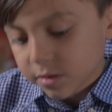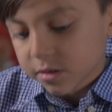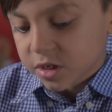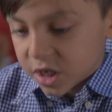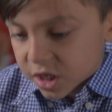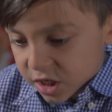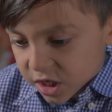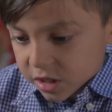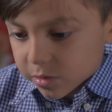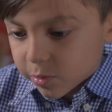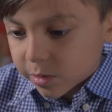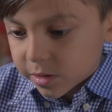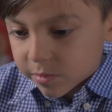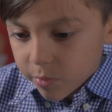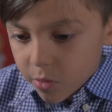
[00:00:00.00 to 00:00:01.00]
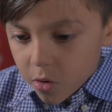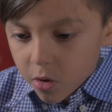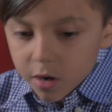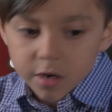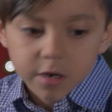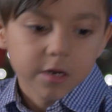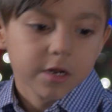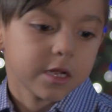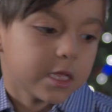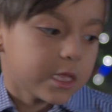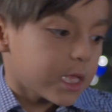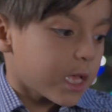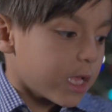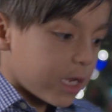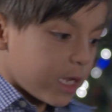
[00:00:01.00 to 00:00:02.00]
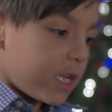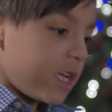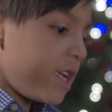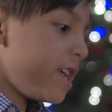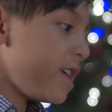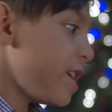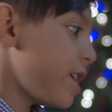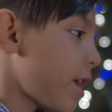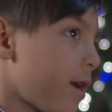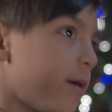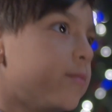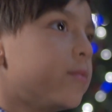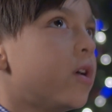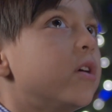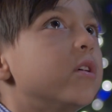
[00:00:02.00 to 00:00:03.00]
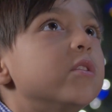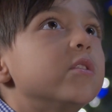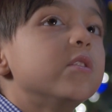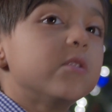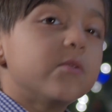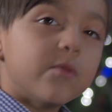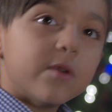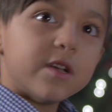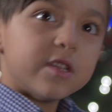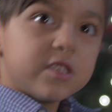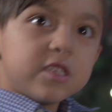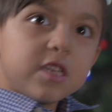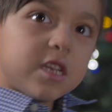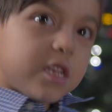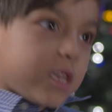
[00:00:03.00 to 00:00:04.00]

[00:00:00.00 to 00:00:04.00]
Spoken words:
Jesus was born, and then he was